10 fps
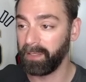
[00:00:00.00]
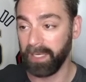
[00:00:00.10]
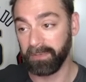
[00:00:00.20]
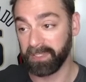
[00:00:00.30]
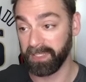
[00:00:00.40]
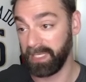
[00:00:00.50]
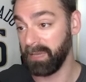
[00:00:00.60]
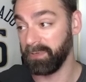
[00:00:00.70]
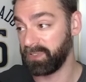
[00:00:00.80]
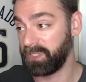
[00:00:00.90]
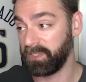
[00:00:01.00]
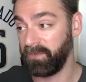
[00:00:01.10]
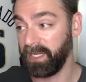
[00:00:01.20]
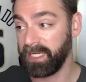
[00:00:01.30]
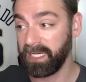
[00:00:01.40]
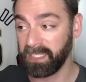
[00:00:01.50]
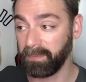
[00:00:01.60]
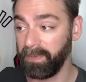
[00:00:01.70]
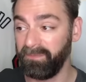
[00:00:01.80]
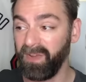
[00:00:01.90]
He was because he was just
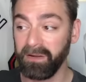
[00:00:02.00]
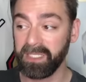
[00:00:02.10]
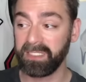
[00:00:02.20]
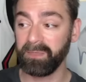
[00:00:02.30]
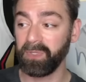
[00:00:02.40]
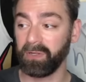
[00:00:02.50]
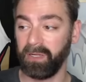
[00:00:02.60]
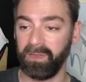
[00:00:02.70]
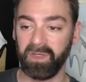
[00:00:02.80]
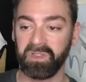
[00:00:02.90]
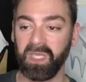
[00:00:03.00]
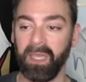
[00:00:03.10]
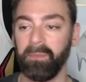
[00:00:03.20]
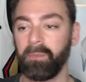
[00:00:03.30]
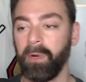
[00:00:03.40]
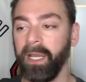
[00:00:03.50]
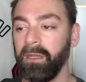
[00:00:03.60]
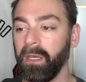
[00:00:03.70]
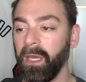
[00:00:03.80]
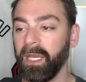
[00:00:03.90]
fantastic, but very similar in this game,
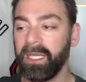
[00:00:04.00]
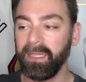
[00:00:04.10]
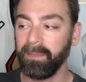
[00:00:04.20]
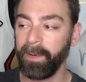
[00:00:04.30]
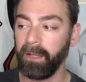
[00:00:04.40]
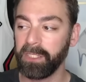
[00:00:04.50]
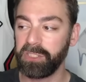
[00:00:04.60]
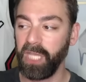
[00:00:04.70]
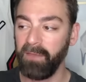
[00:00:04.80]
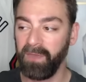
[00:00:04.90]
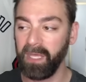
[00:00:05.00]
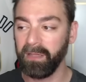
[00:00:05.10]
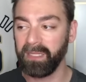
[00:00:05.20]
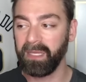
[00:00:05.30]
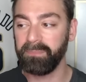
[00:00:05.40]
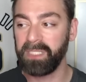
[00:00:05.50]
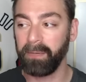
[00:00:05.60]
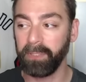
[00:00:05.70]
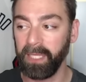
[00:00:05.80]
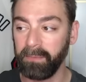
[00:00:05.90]
right? Get the ball to J V, let them
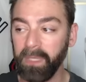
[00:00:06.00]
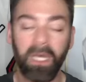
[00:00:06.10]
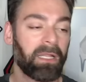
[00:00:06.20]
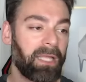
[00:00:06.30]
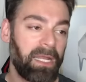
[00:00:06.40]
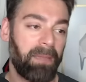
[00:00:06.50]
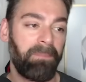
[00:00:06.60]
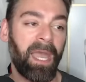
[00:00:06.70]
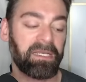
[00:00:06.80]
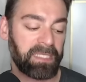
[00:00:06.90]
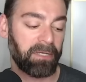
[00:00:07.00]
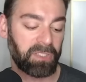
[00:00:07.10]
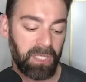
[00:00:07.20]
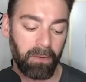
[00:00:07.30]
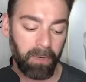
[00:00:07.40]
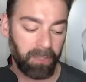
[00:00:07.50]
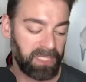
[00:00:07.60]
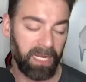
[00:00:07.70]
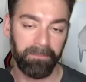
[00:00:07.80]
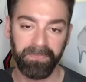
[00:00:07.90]
double him, let him pass out, start
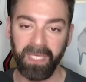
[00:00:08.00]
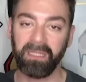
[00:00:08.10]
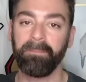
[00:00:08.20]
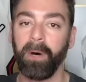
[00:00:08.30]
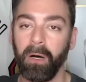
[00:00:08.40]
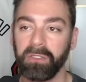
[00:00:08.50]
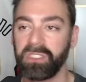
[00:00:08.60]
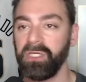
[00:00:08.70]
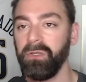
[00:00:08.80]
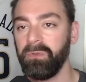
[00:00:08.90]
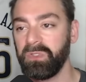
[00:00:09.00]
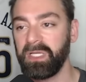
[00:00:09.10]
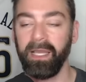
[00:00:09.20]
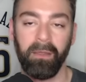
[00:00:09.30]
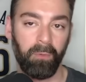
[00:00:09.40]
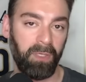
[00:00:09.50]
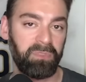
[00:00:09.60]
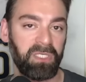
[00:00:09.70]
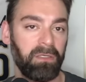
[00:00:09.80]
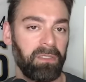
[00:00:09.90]
rotating. Get the ball to Zion
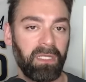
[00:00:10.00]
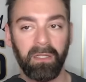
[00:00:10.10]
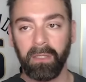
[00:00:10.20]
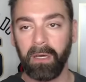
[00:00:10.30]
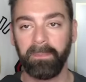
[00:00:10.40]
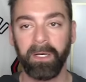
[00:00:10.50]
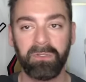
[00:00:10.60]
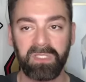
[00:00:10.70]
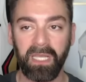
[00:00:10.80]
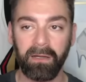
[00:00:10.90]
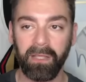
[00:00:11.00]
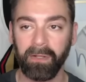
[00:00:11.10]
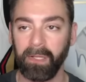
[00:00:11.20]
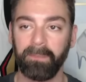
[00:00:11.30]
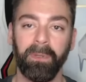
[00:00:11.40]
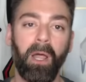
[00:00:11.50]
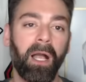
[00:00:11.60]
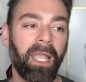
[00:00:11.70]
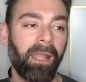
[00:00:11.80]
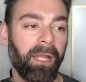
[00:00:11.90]
Williamson in the low post area, the low
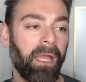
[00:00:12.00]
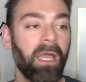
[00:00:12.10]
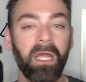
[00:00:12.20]
block area.